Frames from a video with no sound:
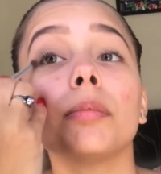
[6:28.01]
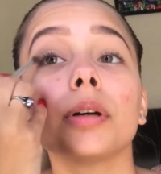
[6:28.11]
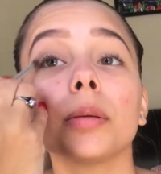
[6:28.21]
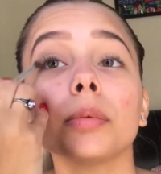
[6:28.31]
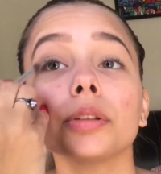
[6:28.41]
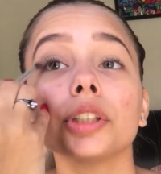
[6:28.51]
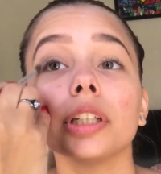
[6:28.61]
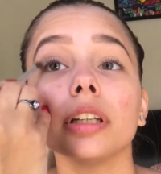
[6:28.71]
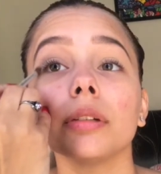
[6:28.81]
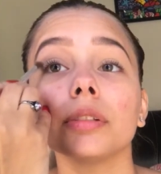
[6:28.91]
purple
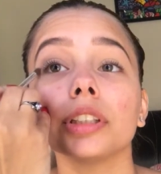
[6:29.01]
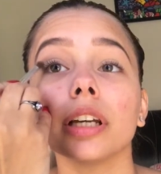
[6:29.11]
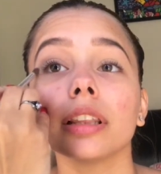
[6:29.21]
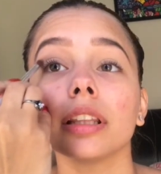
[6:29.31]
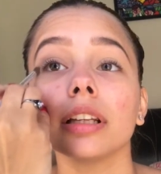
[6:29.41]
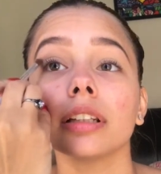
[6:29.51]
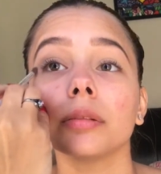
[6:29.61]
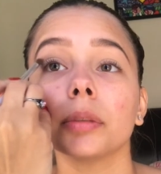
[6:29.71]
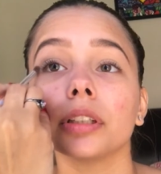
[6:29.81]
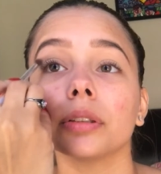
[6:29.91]
shade, which I think
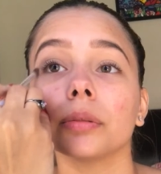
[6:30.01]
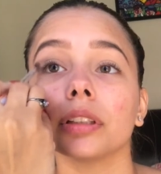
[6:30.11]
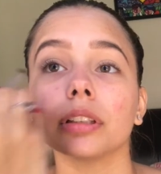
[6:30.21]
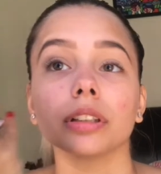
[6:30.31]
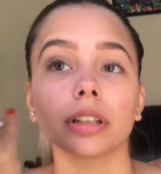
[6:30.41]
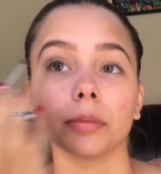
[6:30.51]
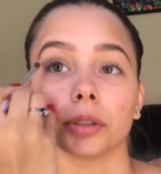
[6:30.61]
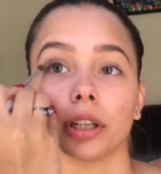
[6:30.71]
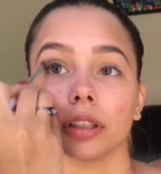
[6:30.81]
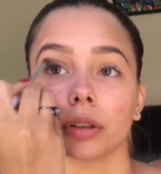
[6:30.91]
will be good with the look
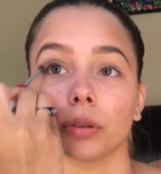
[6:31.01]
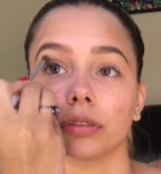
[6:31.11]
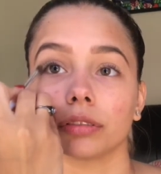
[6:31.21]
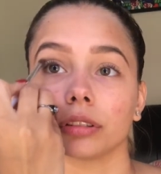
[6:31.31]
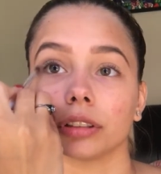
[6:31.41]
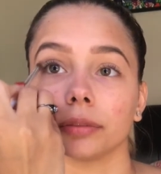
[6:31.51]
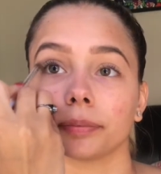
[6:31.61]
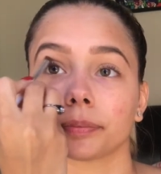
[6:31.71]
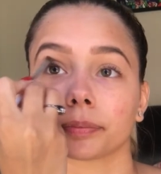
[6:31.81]
I'm trying to go for.